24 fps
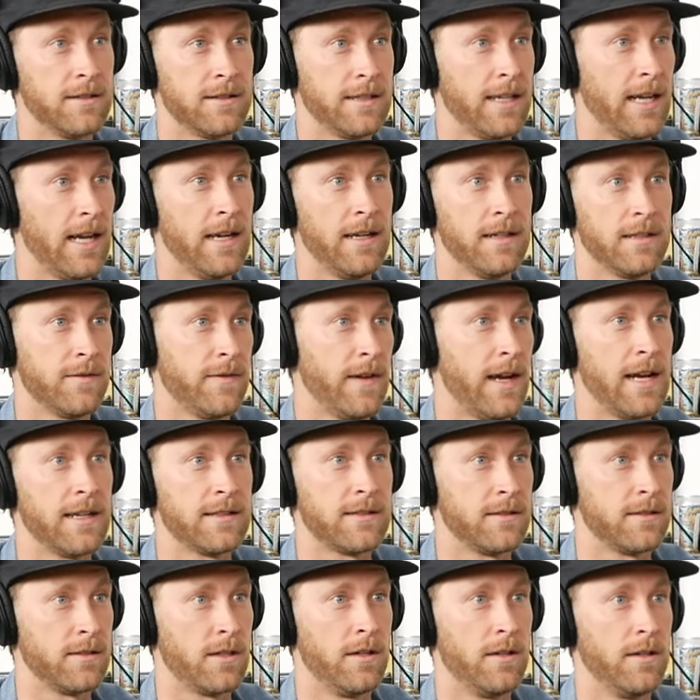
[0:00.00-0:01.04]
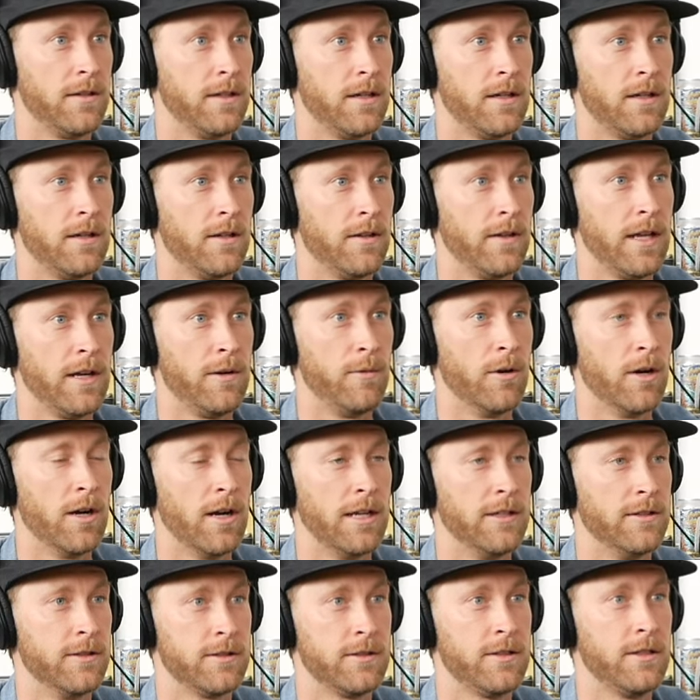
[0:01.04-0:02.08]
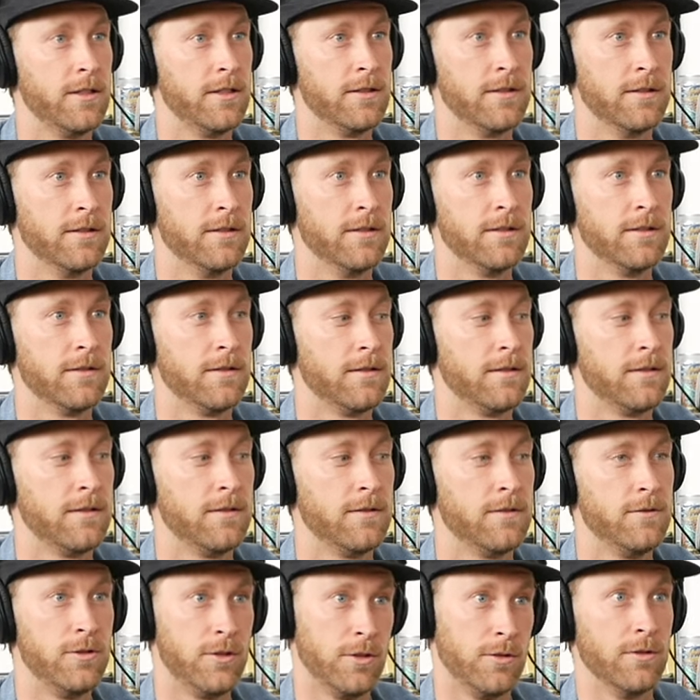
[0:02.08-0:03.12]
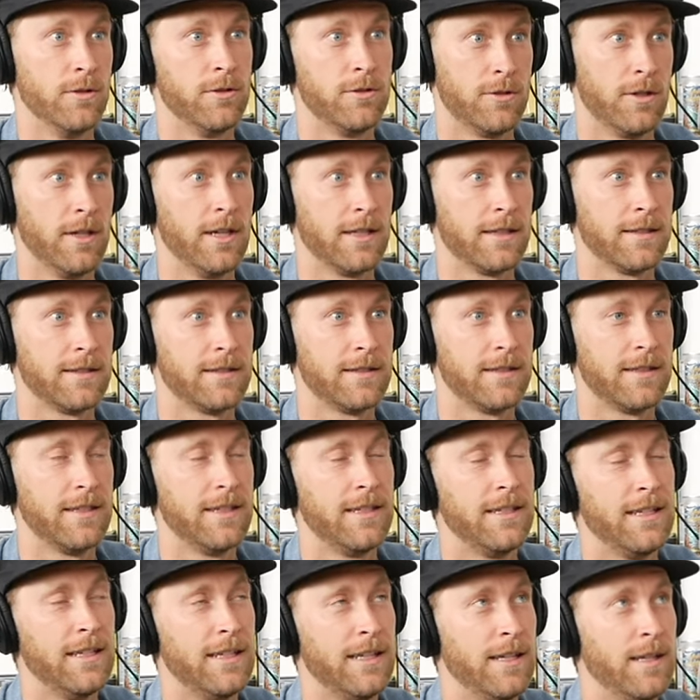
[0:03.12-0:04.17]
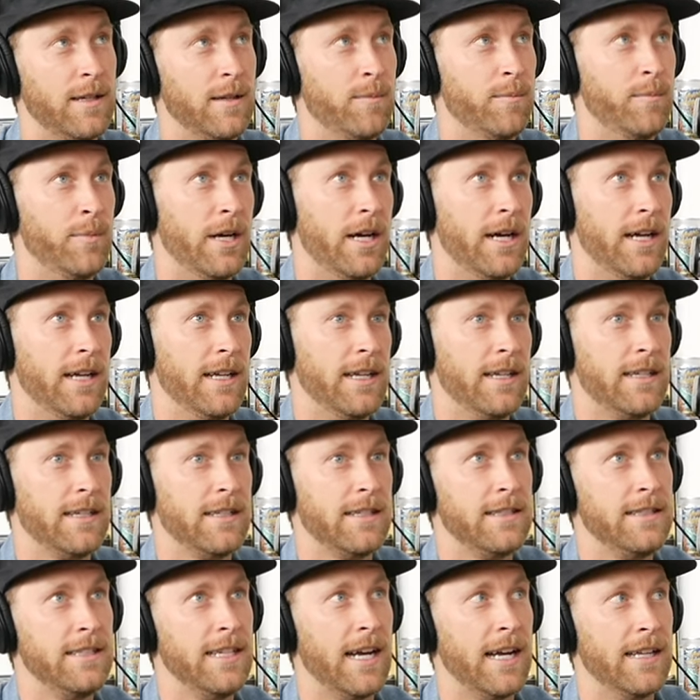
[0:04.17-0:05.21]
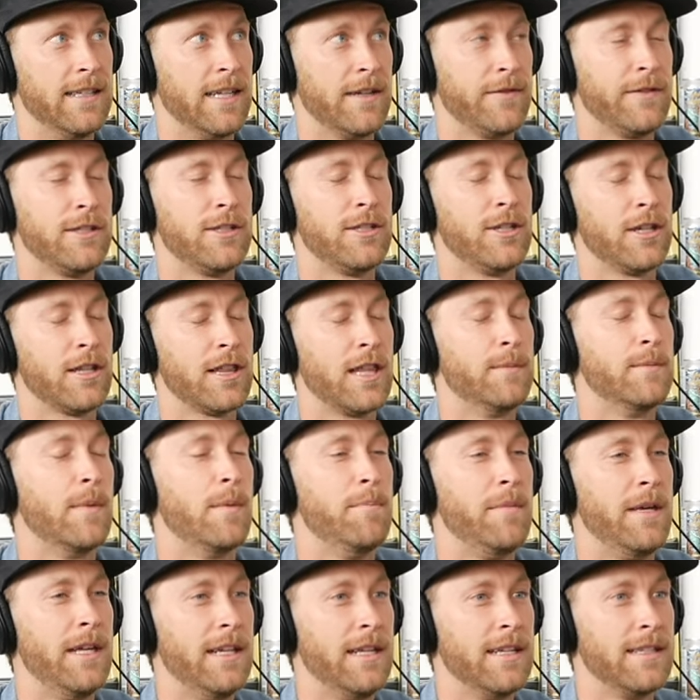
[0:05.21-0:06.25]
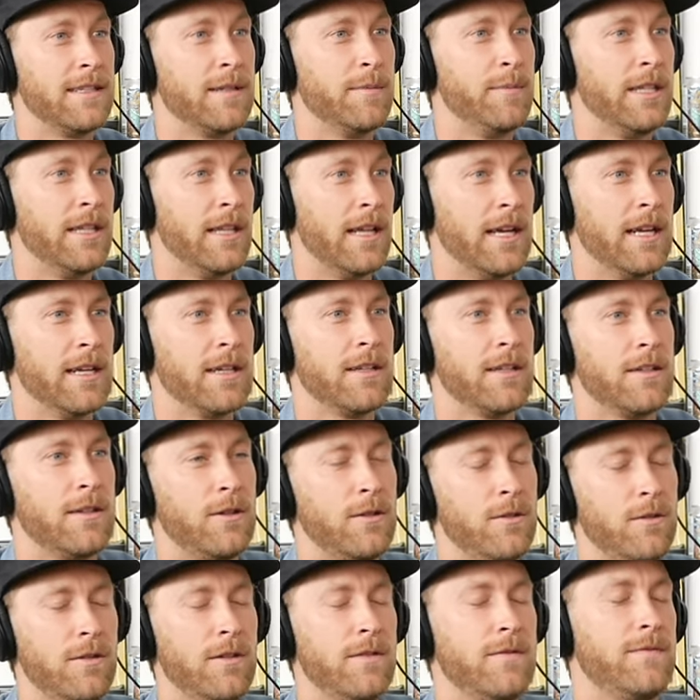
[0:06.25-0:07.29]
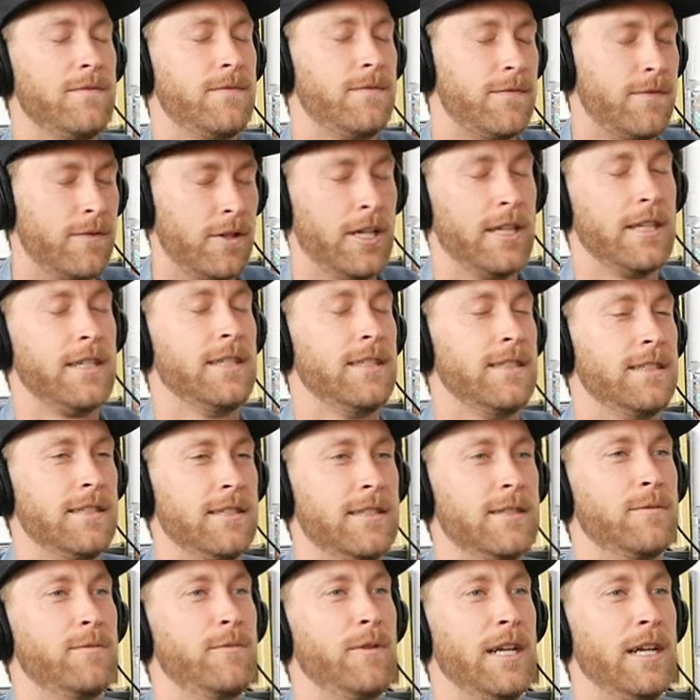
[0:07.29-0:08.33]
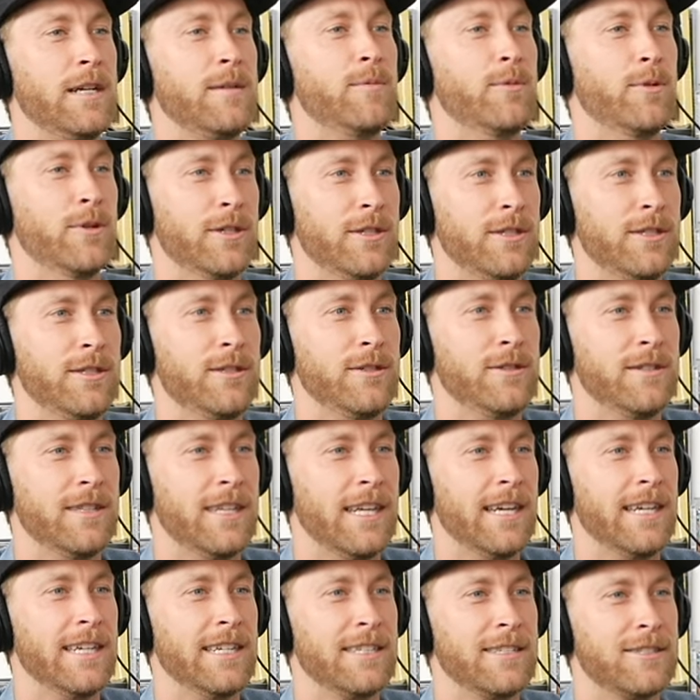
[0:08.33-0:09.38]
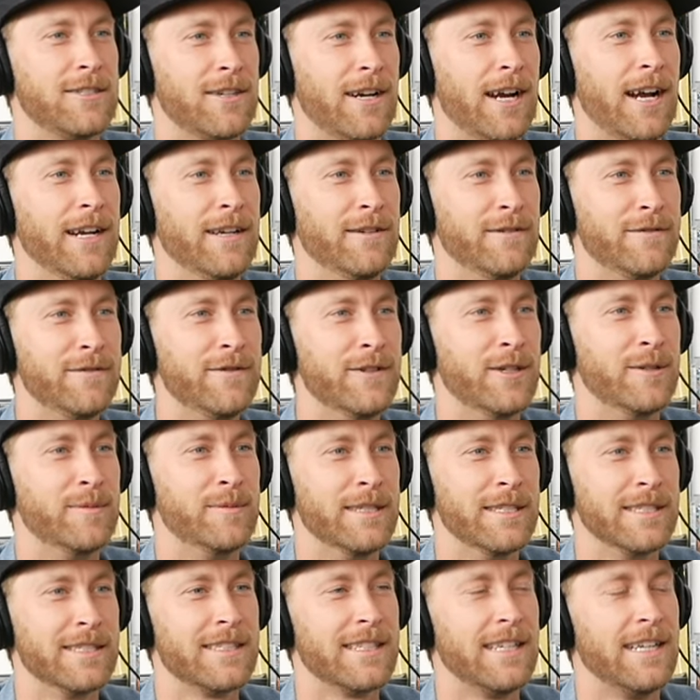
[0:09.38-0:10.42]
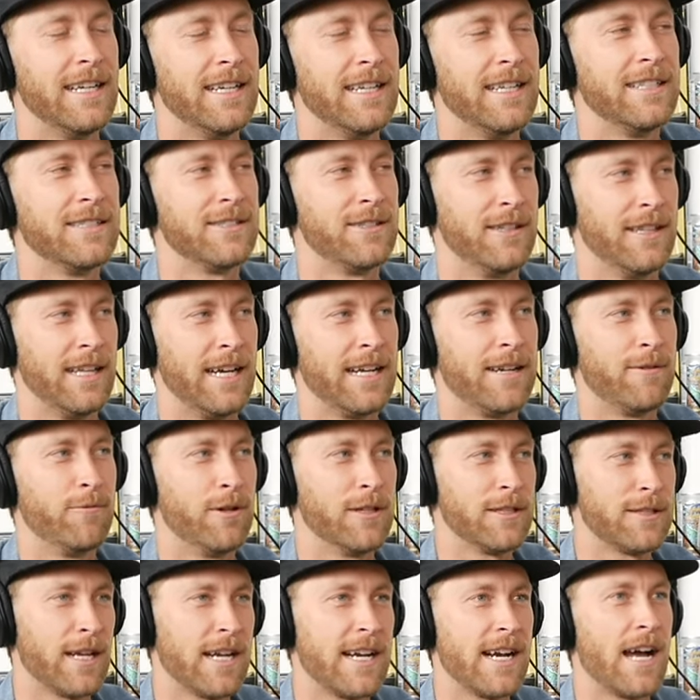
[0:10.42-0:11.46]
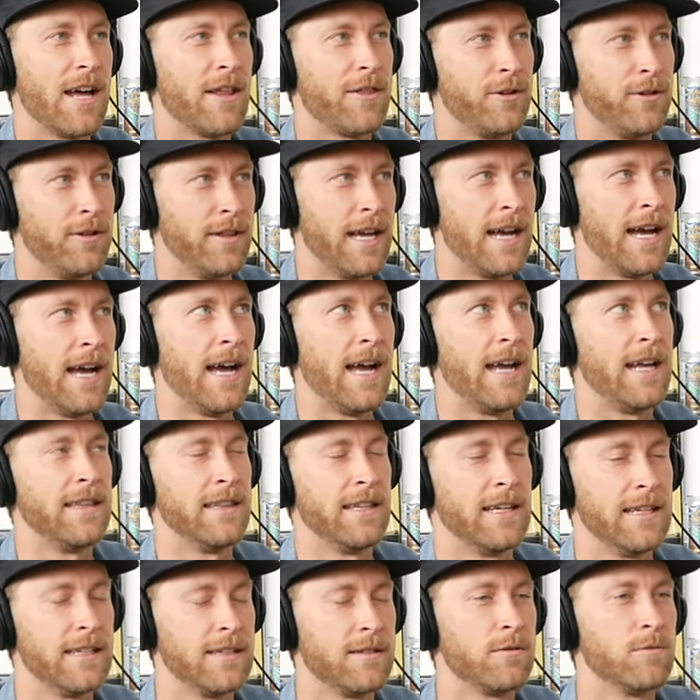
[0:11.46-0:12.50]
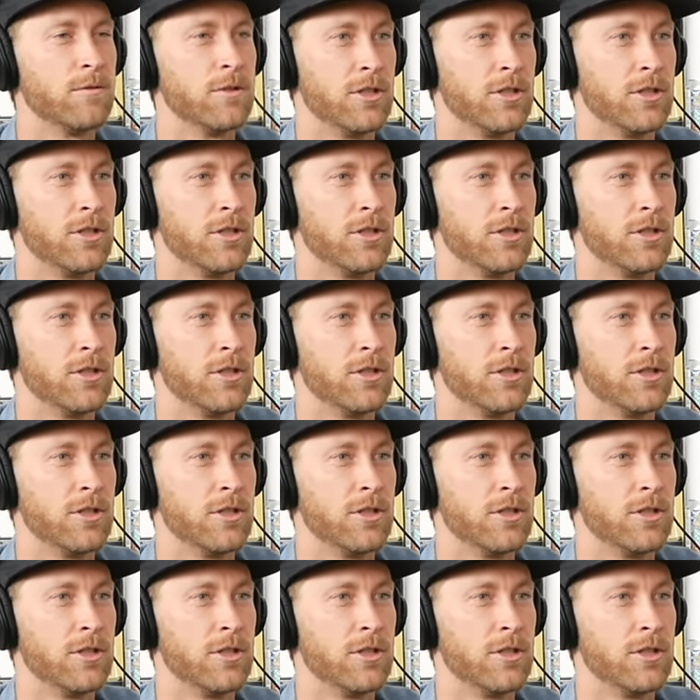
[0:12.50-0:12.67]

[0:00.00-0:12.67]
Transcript: skate as fast as all all they were. I just couldn't do the tricks. But yeah, it definitely took them a minute to be like, who the frick is this wakeboard dude like trying to film us? So like once I got through that and like was